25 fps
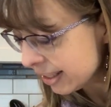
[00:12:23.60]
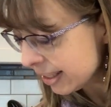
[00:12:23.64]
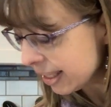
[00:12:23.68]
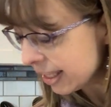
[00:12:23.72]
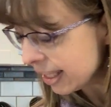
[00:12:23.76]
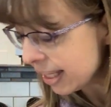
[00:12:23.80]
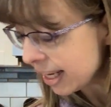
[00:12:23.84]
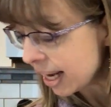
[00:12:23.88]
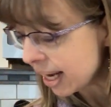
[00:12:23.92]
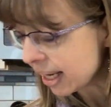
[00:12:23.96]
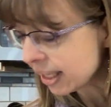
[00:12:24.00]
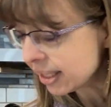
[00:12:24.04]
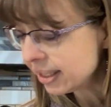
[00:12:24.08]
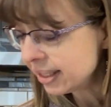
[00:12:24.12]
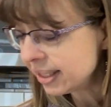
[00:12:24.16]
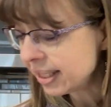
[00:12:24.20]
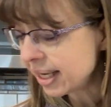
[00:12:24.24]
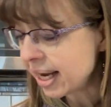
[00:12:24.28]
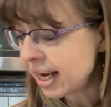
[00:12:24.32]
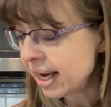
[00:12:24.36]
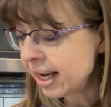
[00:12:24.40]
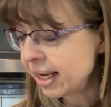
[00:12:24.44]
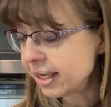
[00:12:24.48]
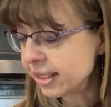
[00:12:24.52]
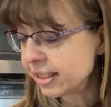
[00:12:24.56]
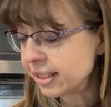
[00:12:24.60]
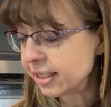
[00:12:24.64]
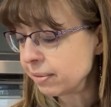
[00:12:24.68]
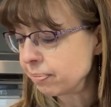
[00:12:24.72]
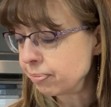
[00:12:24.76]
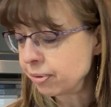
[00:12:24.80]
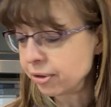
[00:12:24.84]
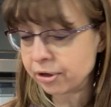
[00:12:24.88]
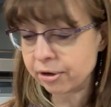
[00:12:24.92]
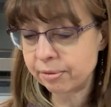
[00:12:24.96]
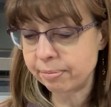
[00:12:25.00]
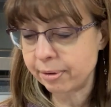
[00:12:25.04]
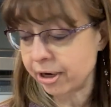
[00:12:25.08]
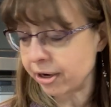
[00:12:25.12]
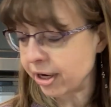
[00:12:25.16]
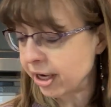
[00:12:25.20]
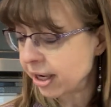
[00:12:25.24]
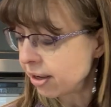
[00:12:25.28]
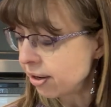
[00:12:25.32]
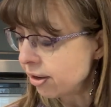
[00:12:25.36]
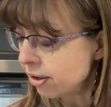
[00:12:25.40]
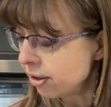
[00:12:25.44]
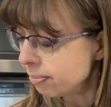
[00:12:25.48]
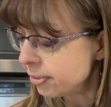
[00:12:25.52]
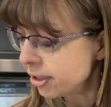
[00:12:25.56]
The next day is the blueberry
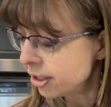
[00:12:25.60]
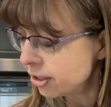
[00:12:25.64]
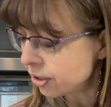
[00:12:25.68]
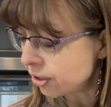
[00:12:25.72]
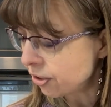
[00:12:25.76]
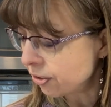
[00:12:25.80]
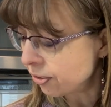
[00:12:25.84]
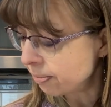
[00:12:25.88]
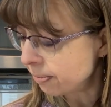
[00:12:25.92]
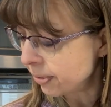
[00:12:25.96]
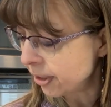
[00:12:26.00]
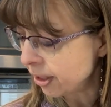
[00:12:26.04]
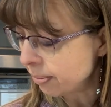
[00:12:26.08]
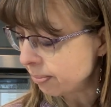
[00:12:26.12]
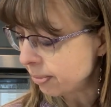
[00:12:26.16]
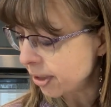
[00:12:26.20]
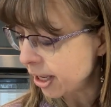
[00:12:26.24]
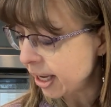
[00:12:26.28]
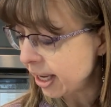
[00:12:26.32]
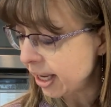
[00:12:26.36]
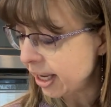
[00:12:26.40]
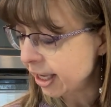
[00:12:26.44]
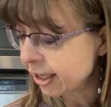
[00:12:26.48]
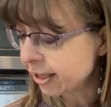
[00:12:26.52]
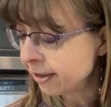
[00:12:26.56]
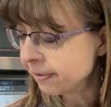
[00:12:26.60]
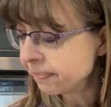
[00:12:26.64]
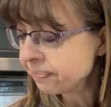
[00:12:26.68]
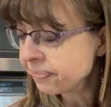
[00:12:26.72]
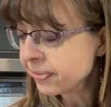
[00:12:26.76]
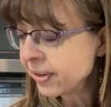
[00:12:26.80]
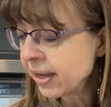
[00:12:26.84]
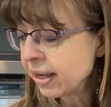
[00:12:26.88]
almond oatmeal bake,